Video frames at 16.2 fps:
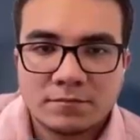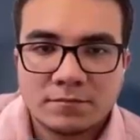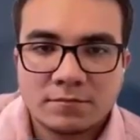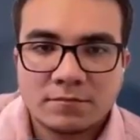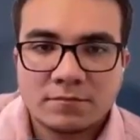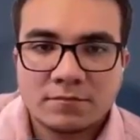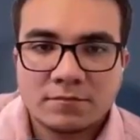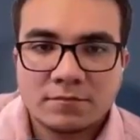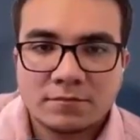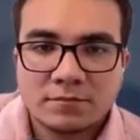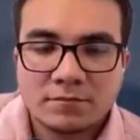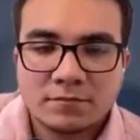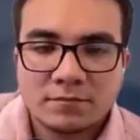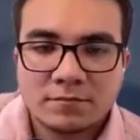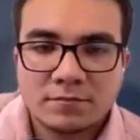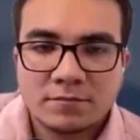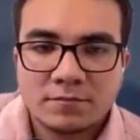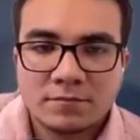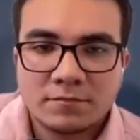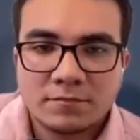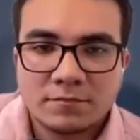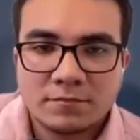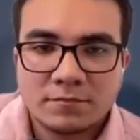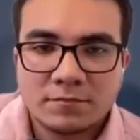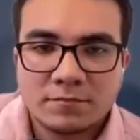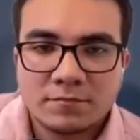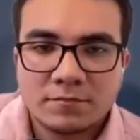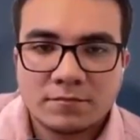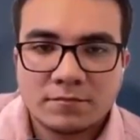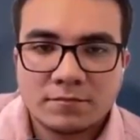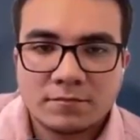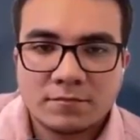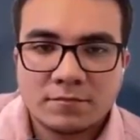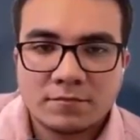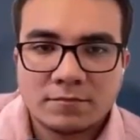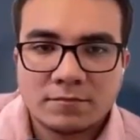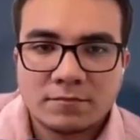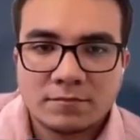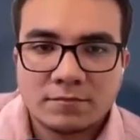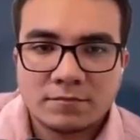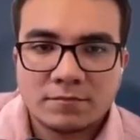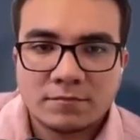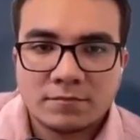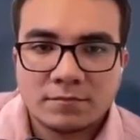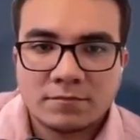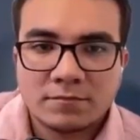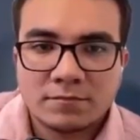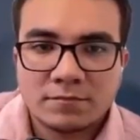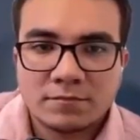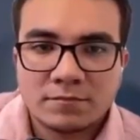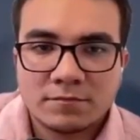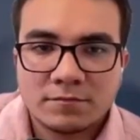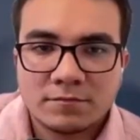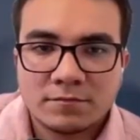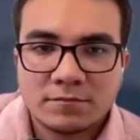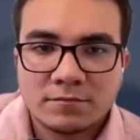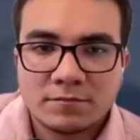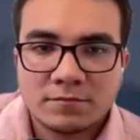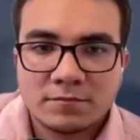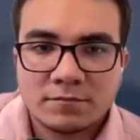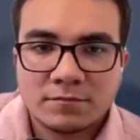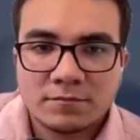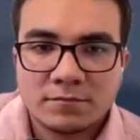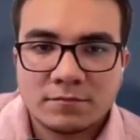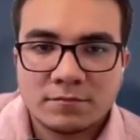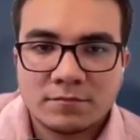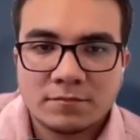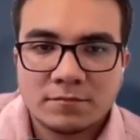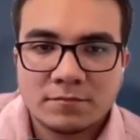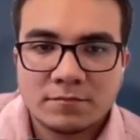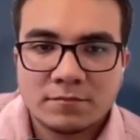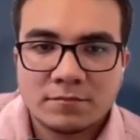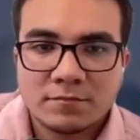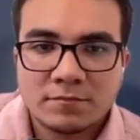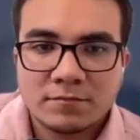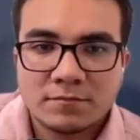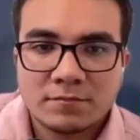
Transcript: (not speaking)